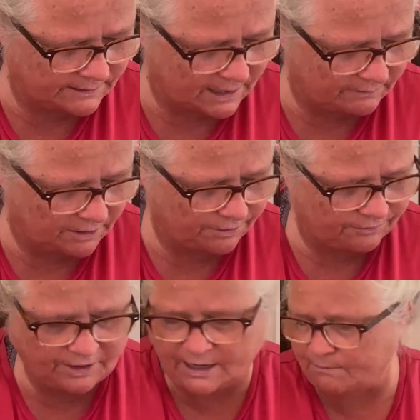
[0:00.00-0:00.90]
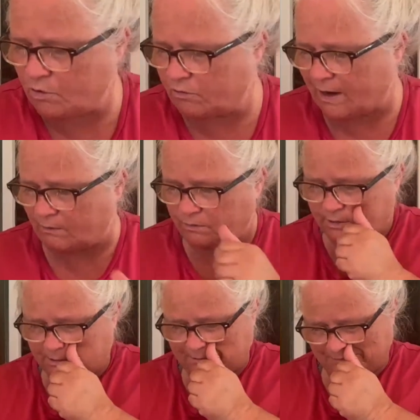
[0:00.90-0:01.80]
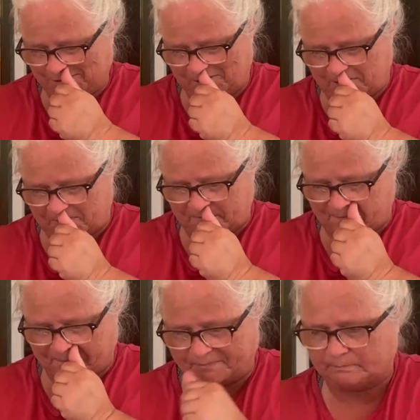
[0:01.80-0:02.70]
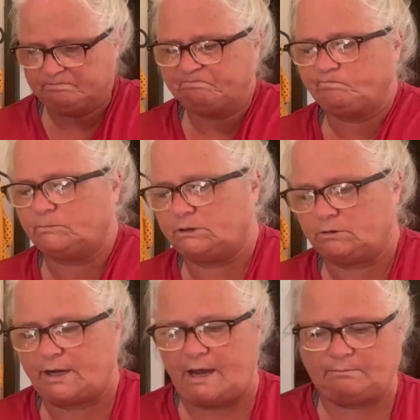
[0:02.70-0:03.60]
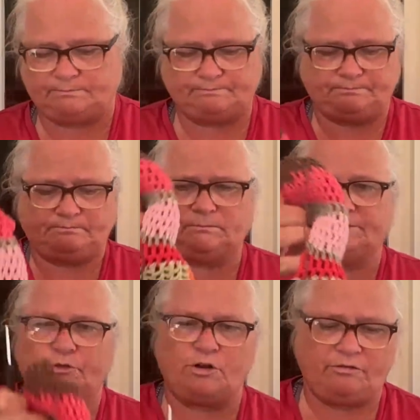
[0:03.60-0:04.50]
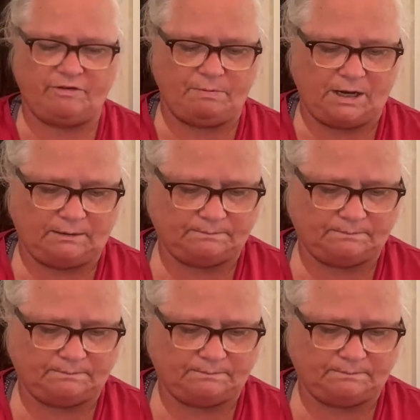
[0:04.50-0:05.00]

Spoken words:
I got 3 more rounds to go. Okay, before the ribbing.